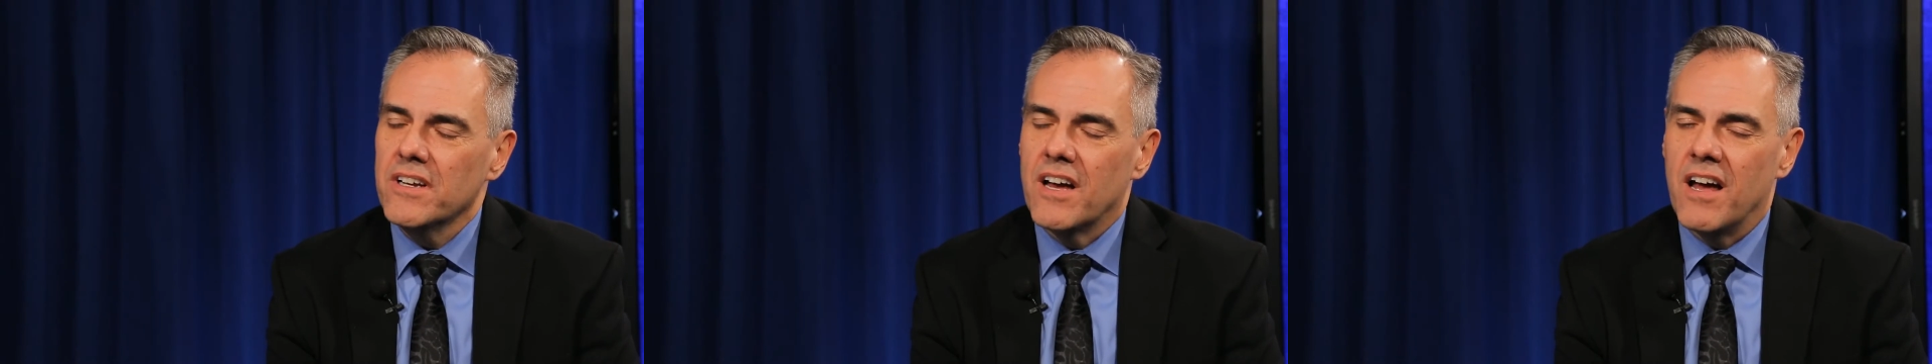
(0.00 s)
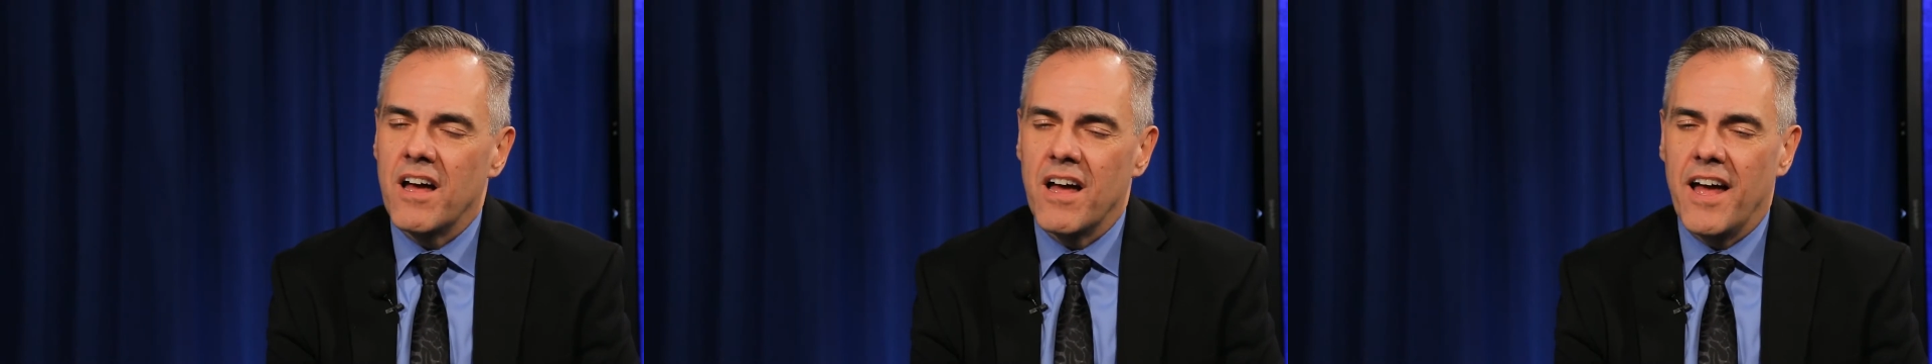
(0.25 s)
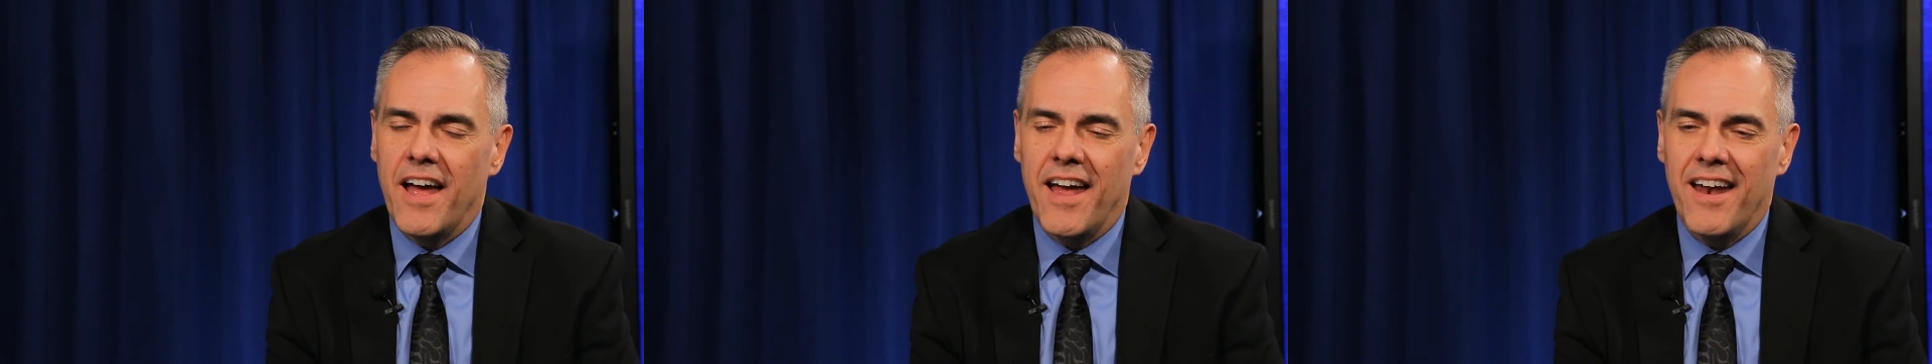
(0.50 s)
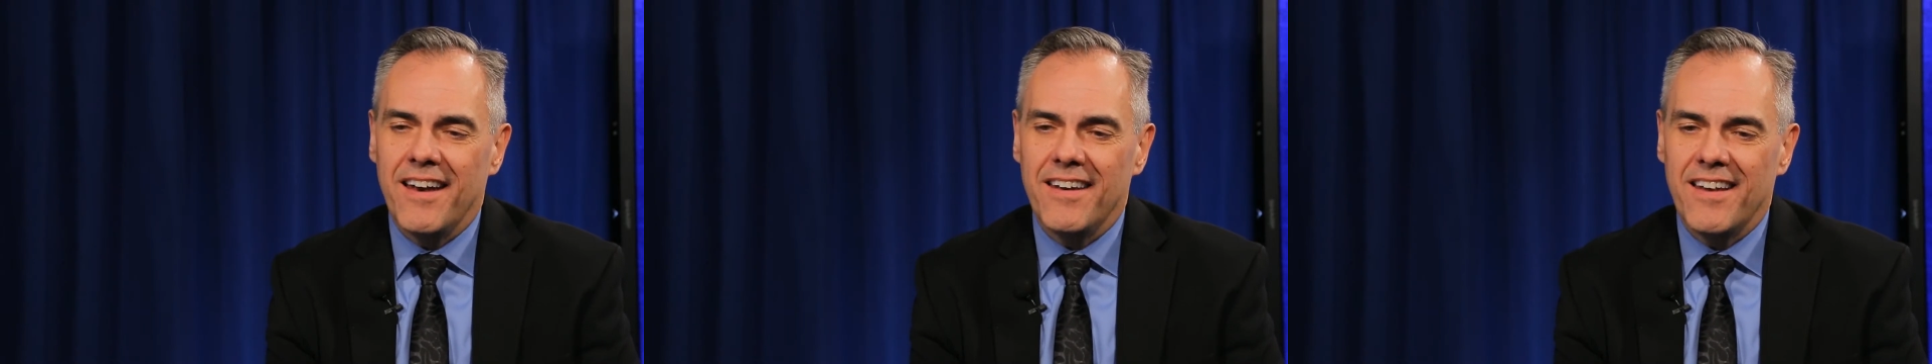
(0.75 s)

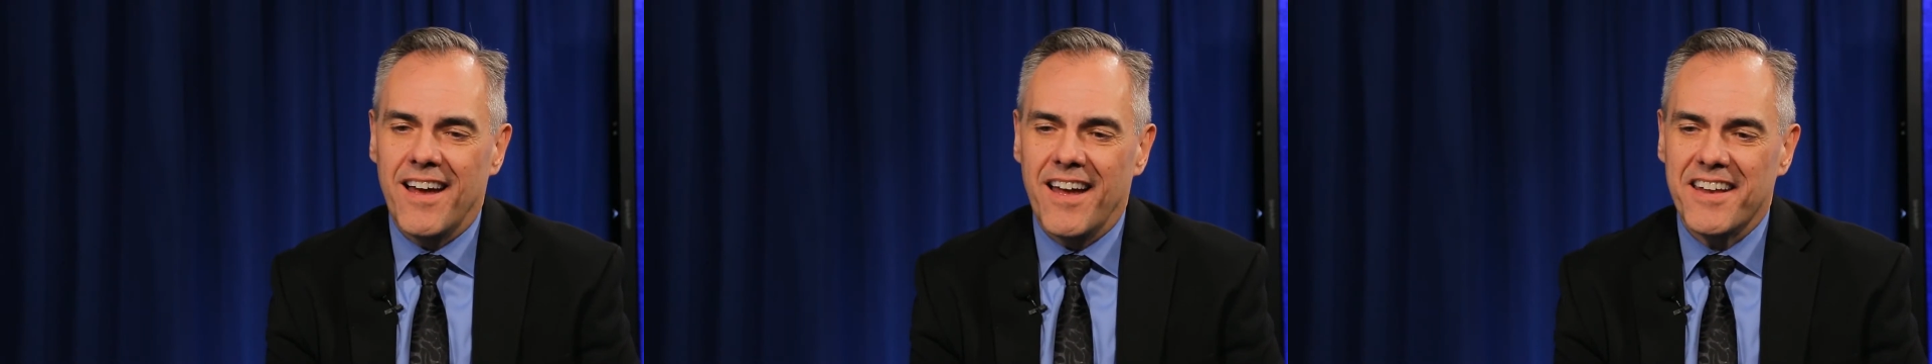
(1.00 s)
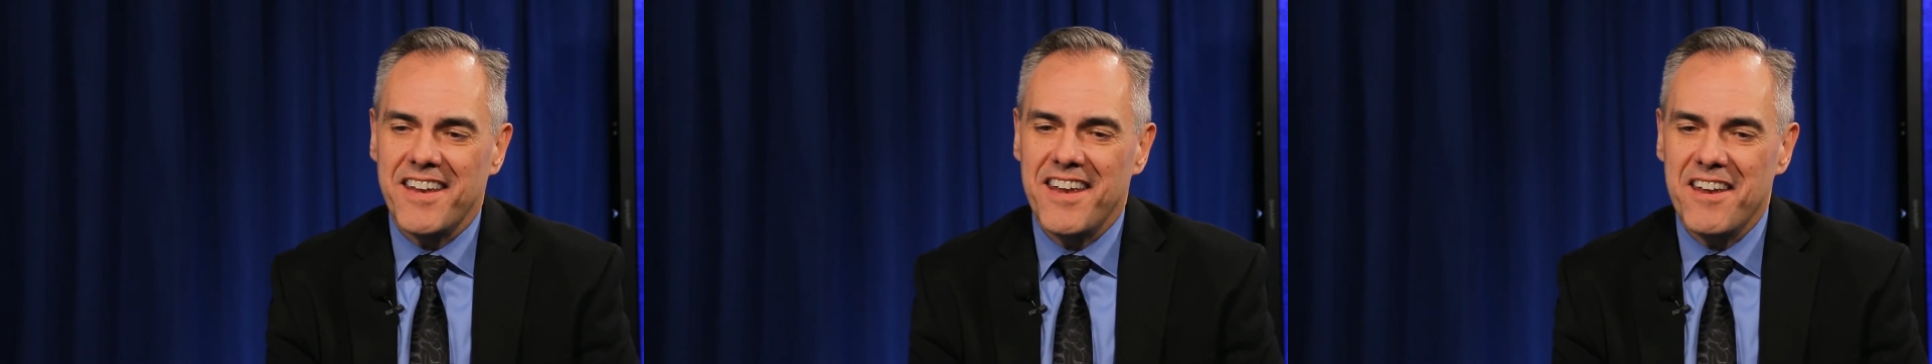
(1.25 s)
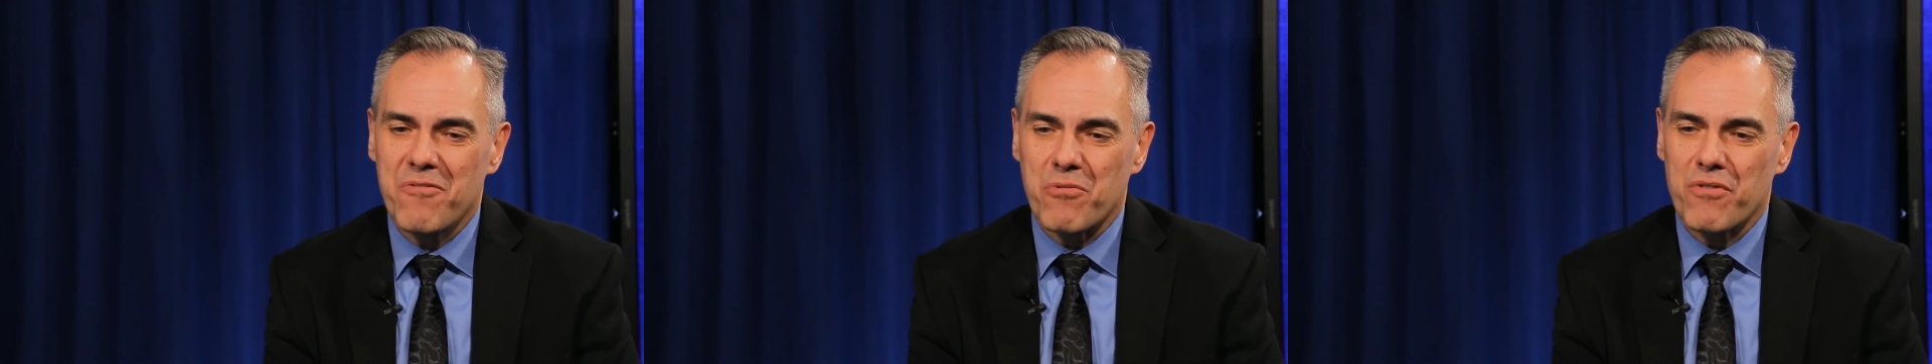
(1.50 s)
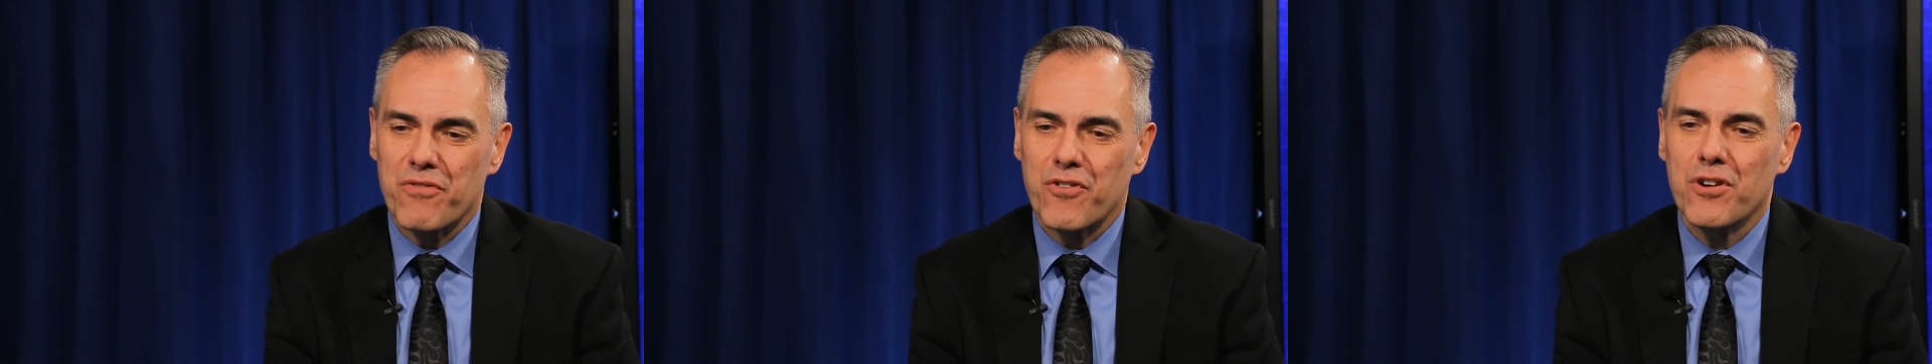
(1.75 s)
and he
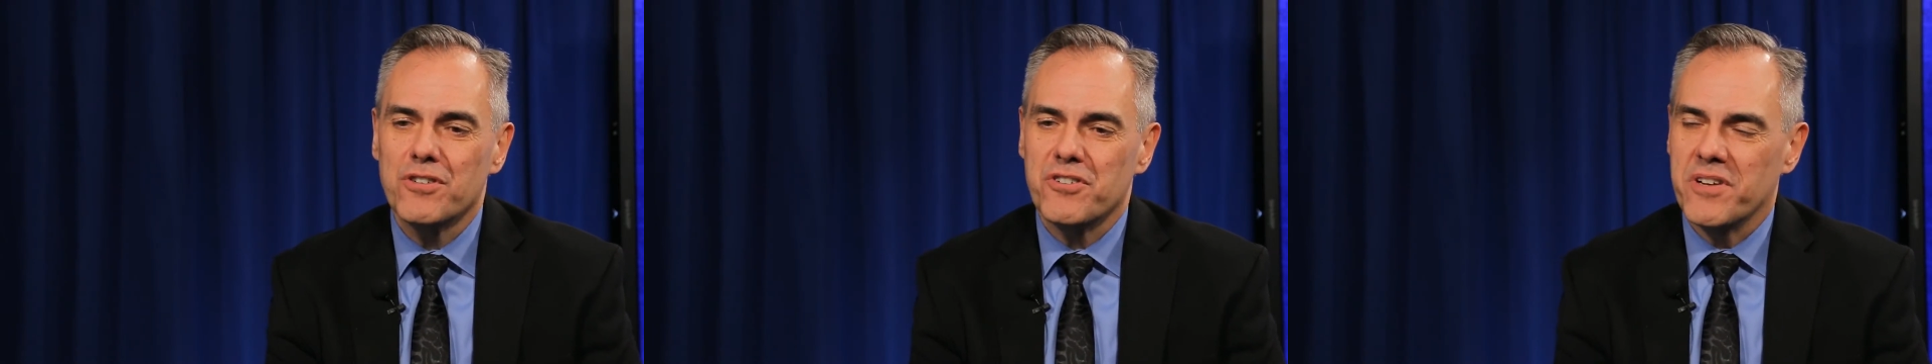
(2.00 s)
referred